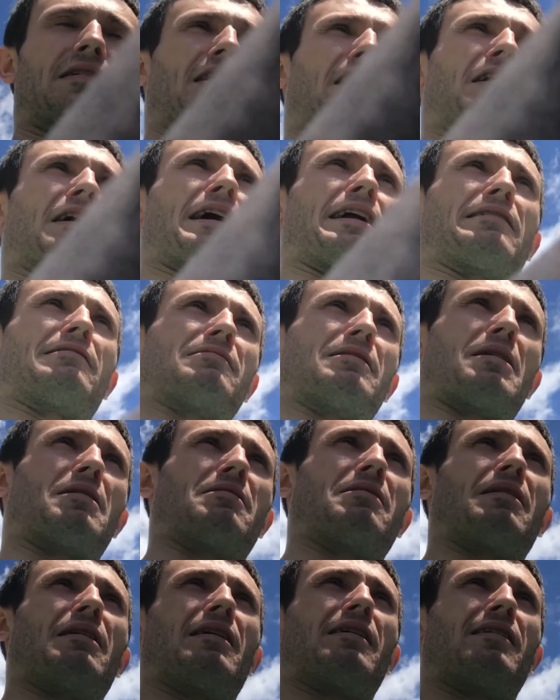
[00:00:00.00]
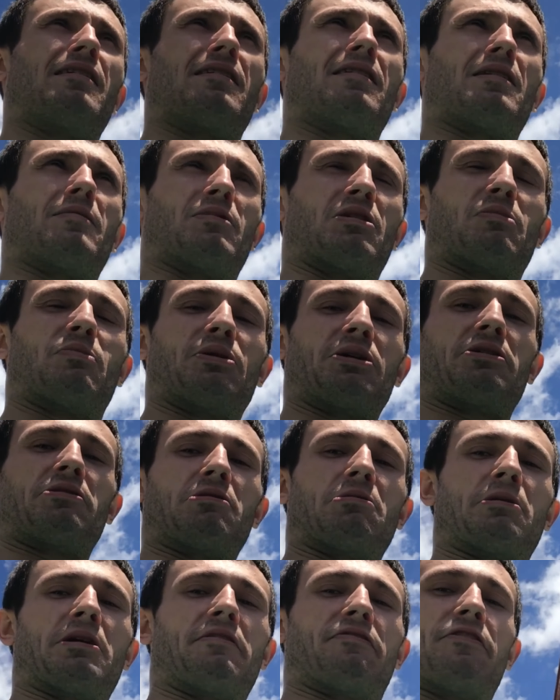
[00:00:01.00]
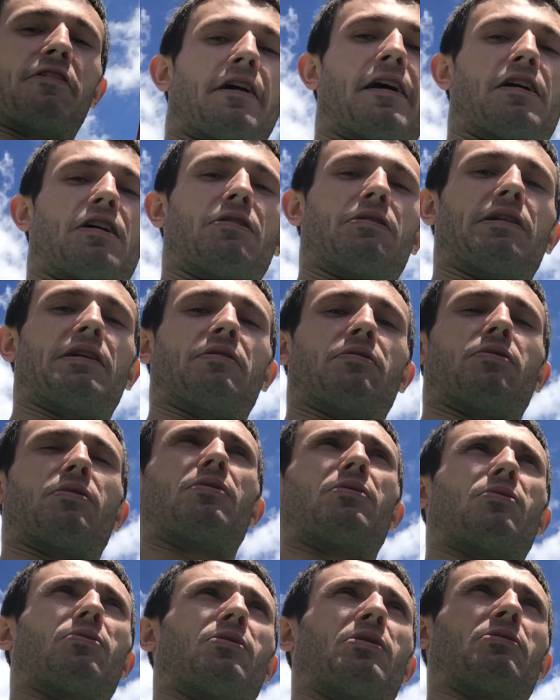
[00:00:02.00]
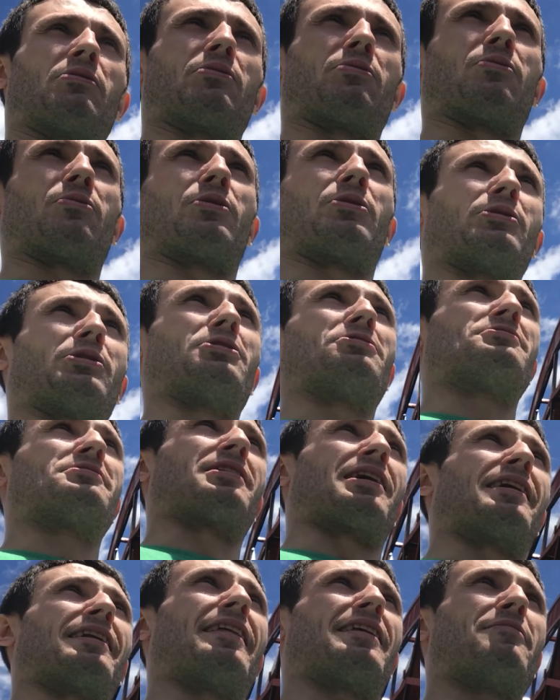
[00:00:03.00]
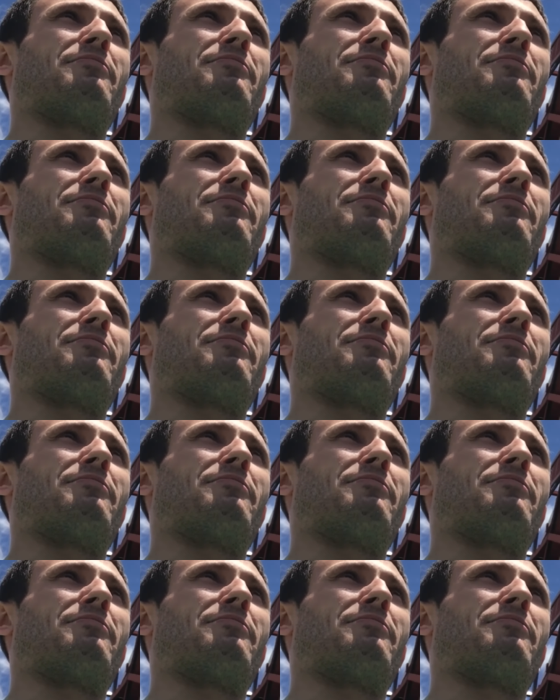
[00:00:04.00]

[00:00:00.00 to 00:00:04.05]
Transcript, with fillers: Alright, I'm gonna put you away for now, and then when we lose sight of